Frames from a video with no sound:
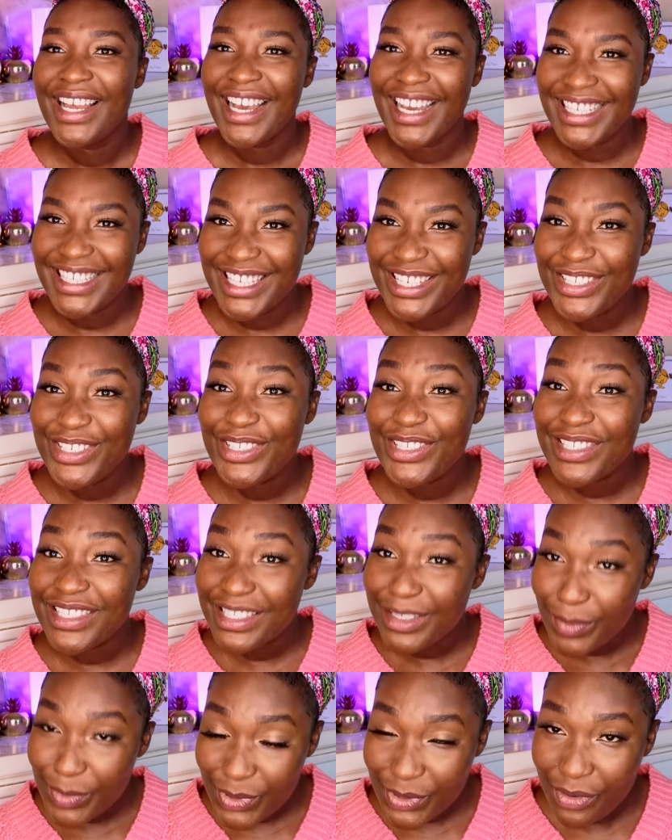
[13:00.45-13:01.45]
I need you to
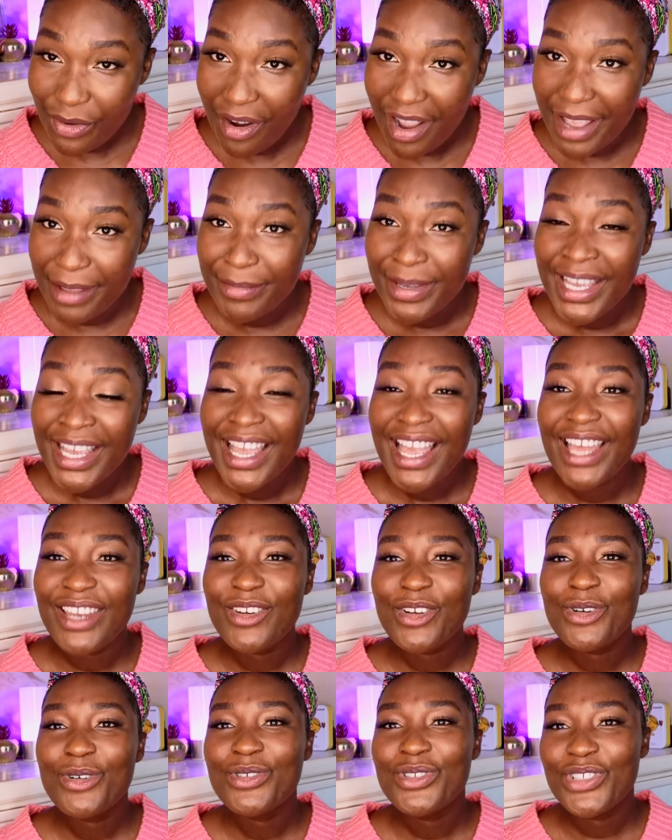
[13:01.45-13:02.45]
subscribe
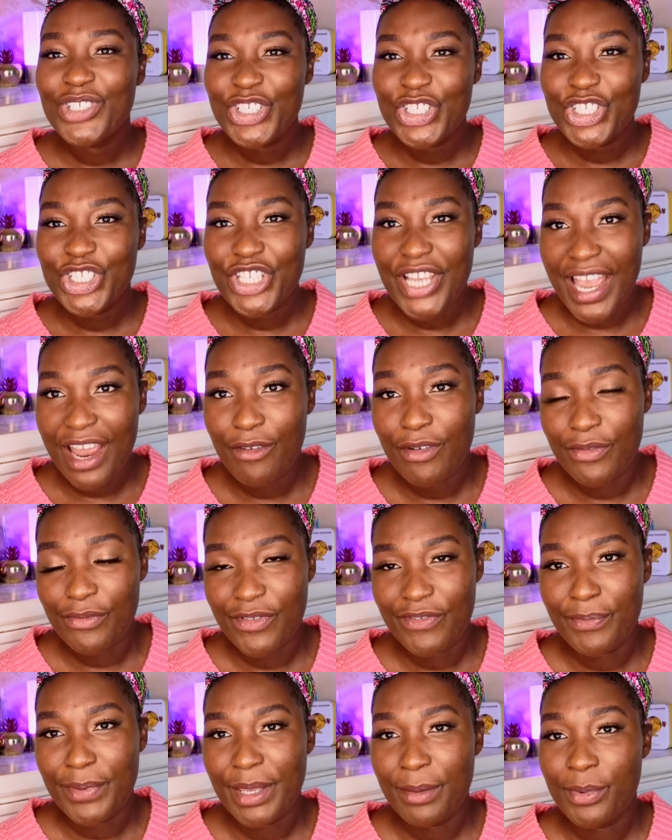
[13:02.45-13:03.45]
and also share it
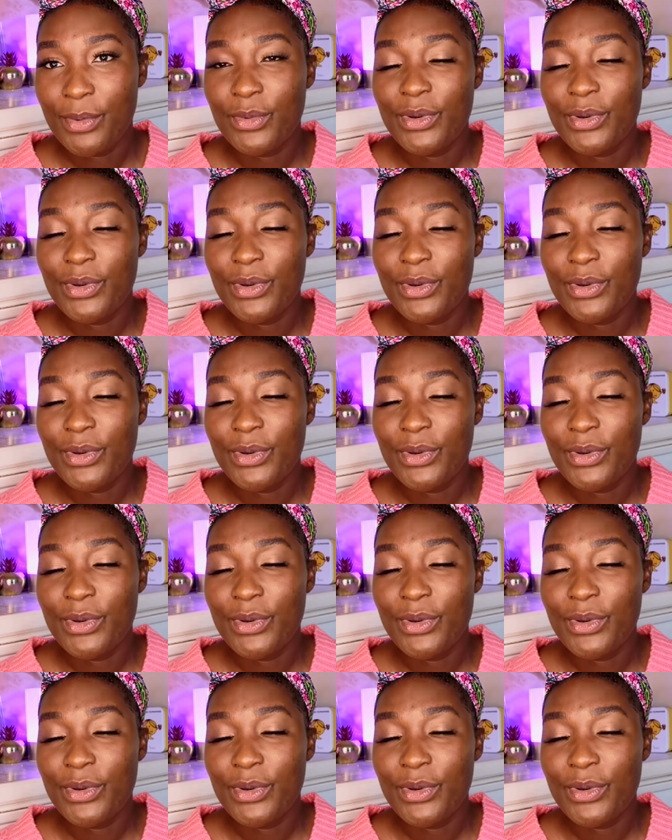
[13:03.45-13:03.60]
with people.